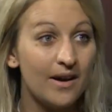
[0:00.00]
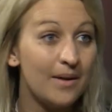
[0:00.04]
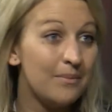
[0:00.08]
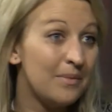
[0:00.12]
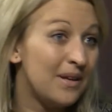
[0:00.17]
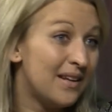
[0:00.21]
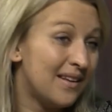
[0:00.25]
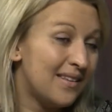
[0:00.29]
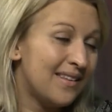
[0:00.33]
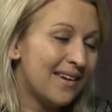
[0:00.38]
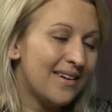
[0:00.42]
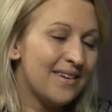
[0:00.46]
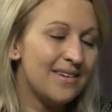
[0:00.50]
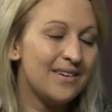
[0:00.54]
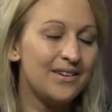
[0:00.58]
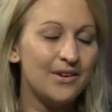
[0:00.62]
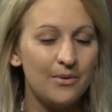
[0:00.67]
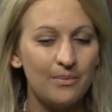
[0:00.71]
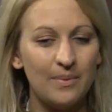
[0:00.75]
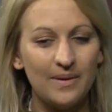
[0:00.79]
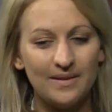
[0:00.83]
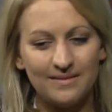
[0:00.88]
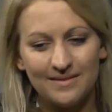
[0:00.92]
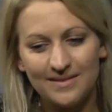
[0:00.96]
I mean, you
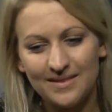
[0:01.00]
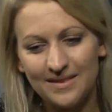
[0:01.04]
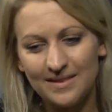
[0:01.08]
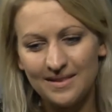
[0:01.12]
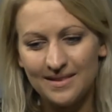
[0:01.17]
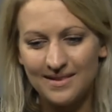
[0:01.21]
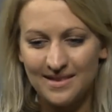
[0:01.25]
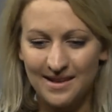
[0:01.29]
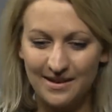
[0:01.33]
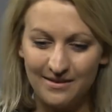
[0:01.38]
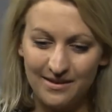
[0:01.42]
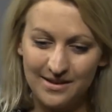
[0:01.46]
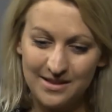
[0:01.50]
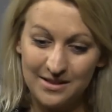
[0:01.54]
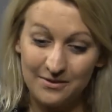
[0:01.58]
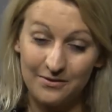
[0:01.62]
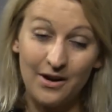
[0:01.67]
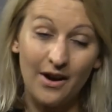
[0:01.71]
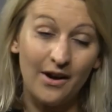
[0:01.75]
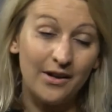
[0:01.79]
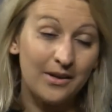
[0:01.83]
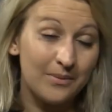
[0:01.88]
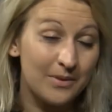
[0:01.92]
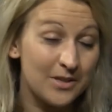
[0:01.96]
know, but there are
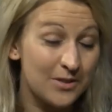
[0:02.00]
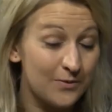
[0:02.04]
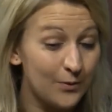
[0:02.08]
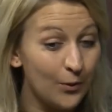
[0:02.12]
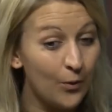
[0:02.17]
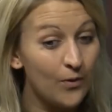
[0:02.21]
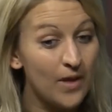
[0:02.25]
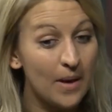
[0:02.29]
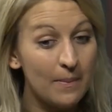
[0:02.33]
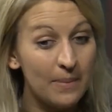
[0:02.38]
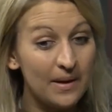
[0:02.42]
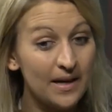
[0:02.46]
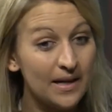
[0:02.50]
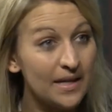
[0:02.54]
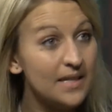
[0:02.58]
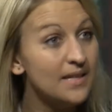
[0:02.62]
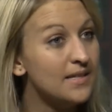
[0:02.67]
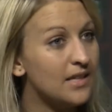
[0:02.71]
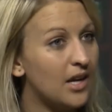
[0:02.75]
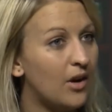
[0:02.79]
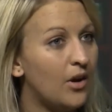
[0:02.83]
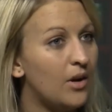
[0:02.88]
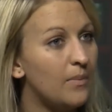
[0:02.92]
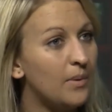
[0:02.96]
different arguments for that, but it is
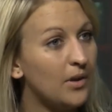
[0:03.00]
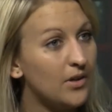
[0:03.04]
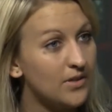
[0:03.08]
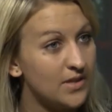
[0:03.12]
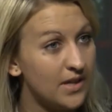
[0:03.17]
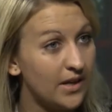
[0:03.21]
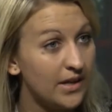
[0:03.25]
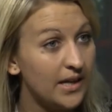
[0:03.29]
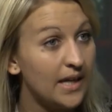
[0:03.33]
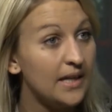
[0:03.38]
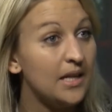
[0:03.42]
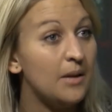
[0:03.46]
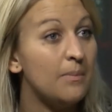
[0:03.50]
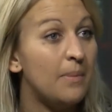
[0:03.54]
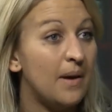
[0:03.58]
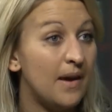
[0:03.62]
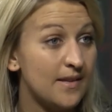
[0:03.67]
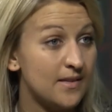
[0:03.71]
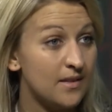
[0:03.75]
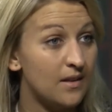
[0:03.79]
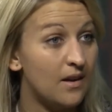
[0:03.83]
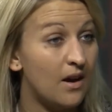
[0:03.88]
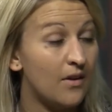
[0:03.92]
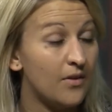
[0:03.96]
scary because there are guinea
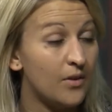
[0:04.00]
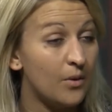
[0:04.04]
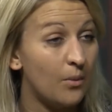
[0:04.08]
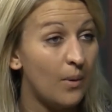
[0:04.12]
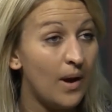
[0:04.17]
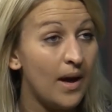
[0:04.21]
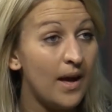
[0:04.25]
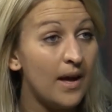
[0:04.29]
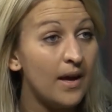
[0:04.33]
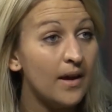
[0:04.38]
pigs along the way.